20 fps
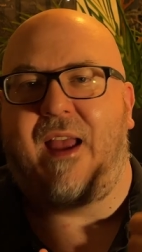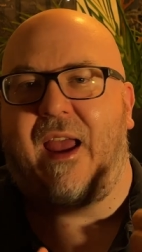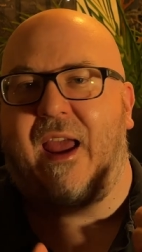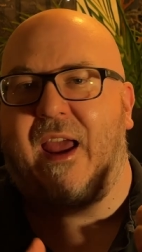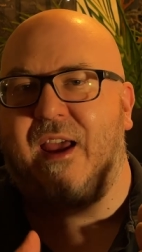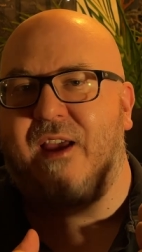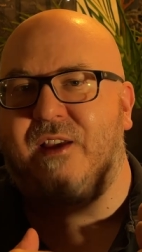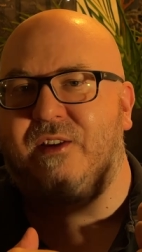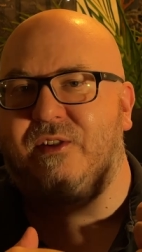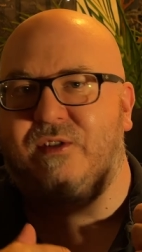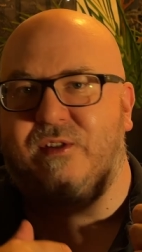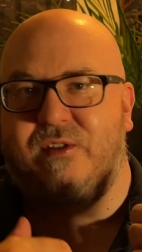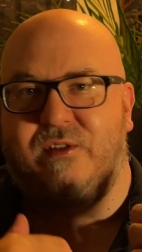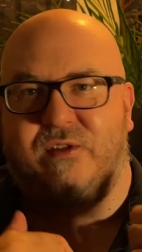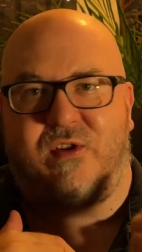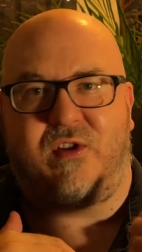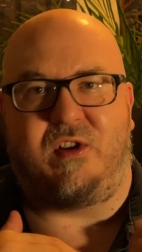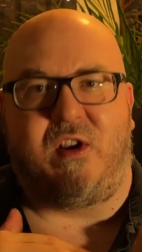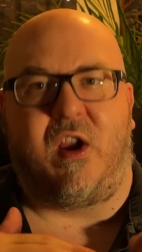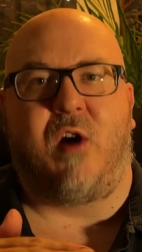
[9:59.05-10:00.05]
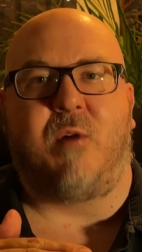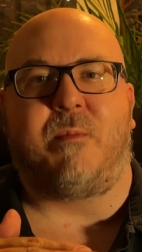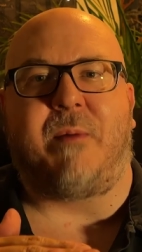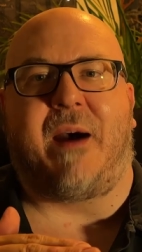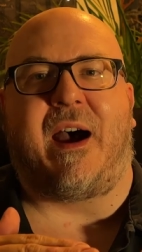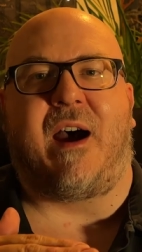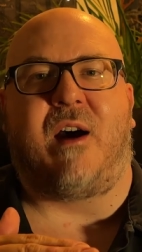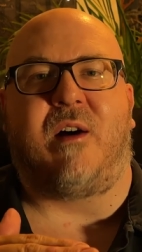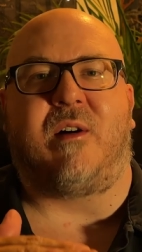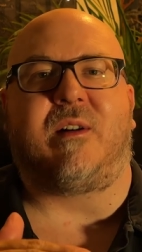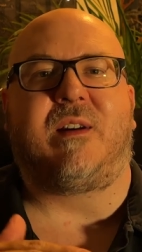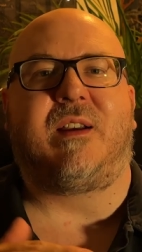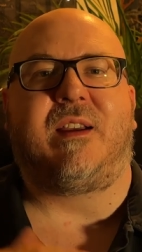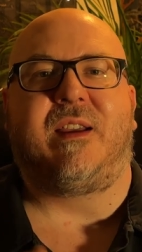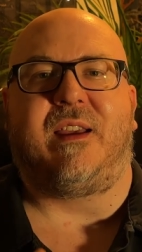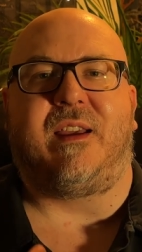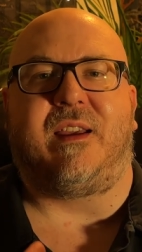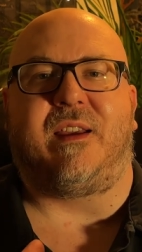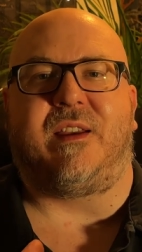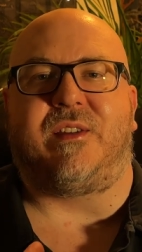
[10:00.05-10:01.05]
as nope out
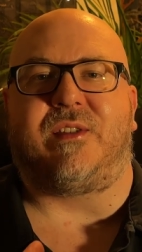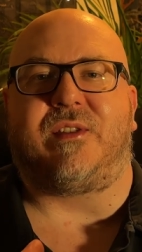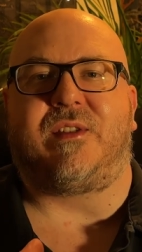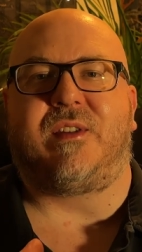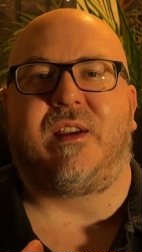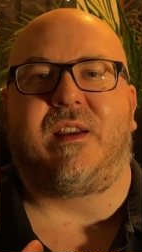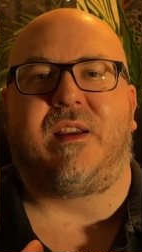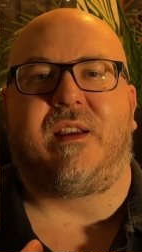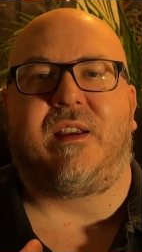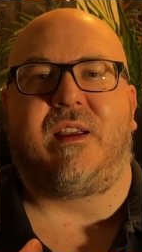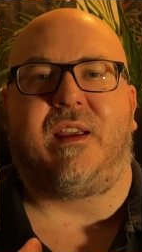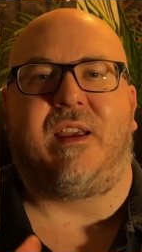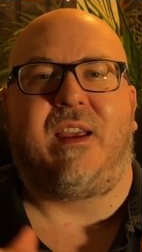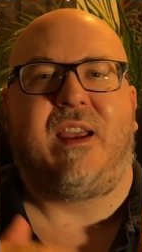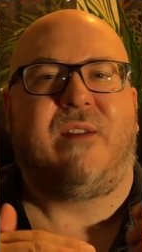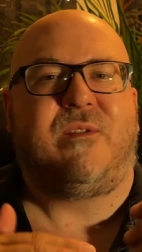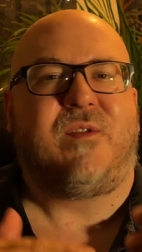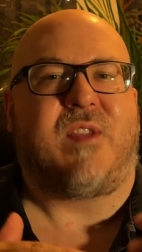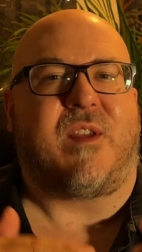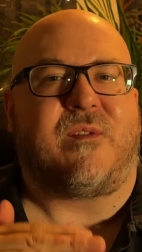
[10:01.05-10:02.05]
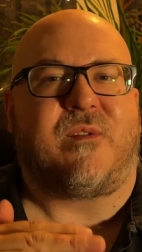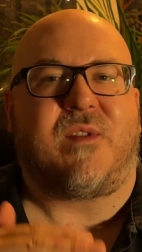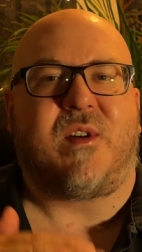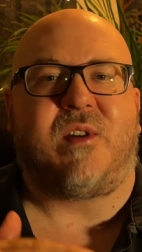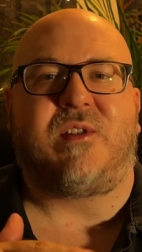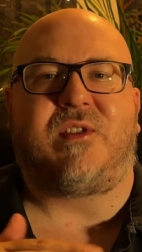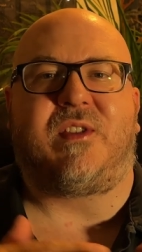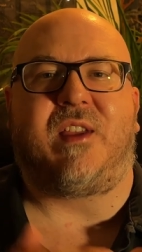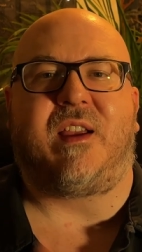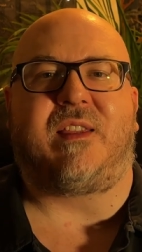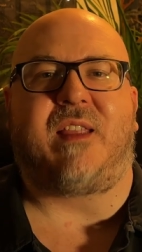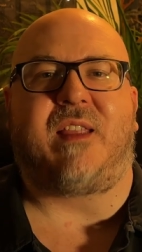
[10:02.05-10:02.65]
is if the first thing